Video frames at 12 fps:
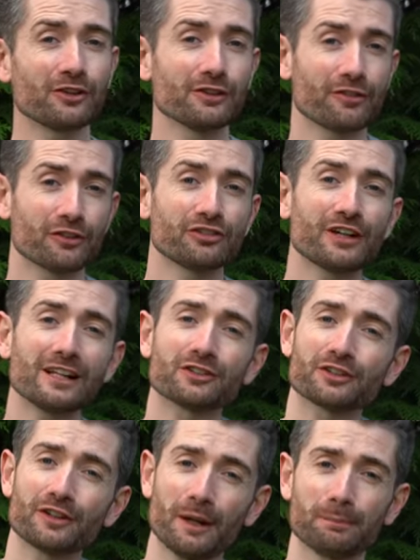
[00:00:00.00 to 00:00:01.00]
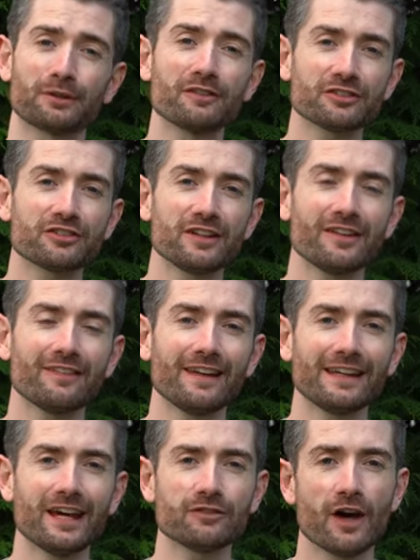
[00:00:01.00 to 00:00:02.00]
all of the shelter and privacy that
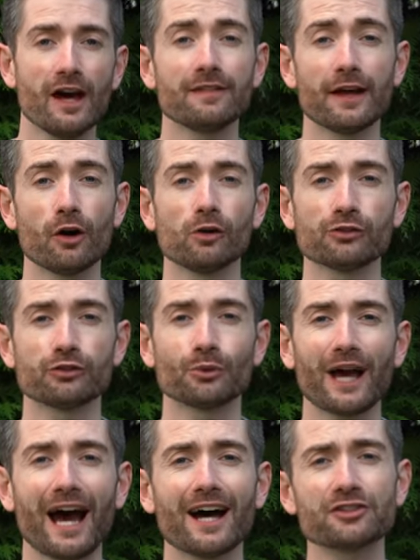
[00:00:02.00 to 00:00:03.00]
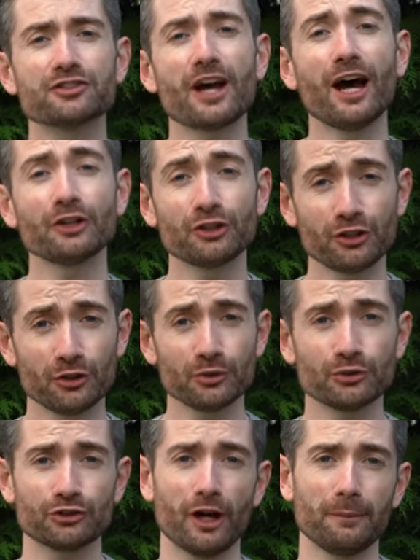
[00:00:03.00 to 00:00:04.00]
they give, they also cast a
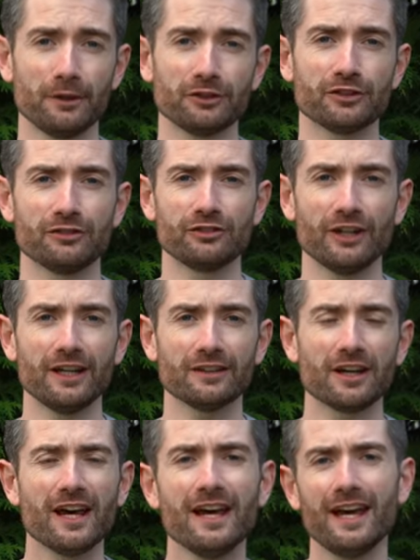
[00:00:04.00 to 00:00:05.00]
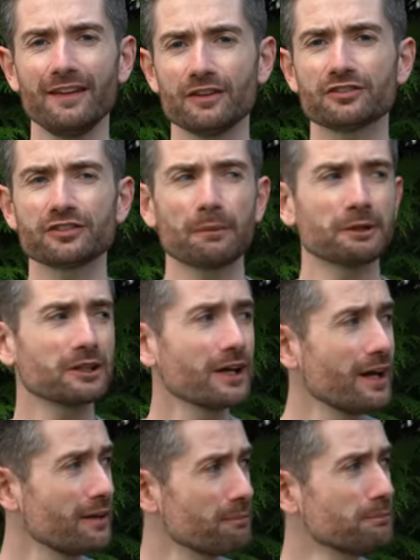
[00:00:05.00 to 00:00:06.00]
huge amount of shade. In the summer,
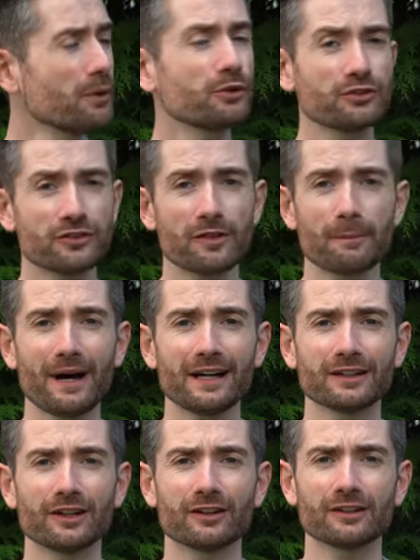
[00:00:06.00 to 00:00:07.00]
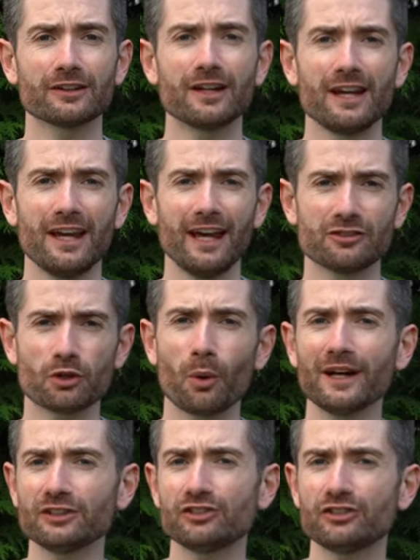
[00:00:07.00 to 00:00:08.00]
most of the back garden is
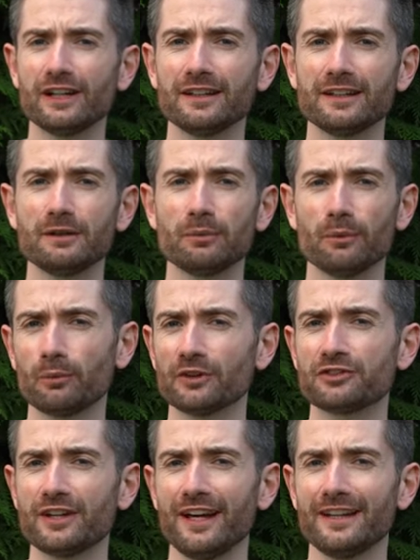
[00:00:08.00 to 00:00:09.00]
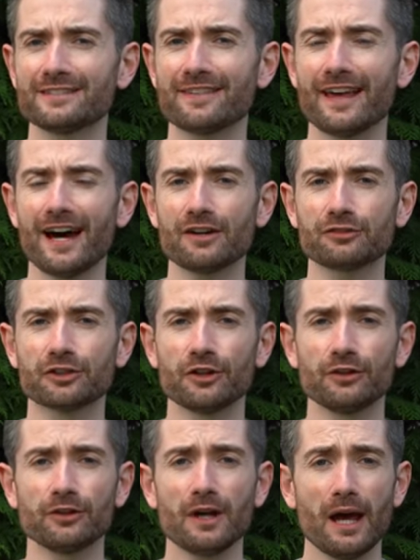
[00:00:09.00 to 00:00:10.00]
quite shady once it hits the
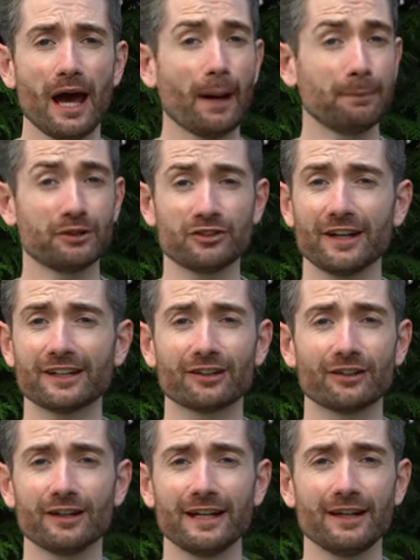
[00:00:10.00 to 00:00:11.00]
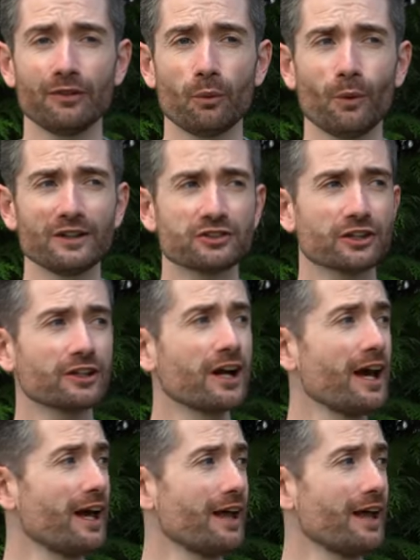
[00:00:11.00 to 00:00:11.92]
afternoon, and particularly in the winter,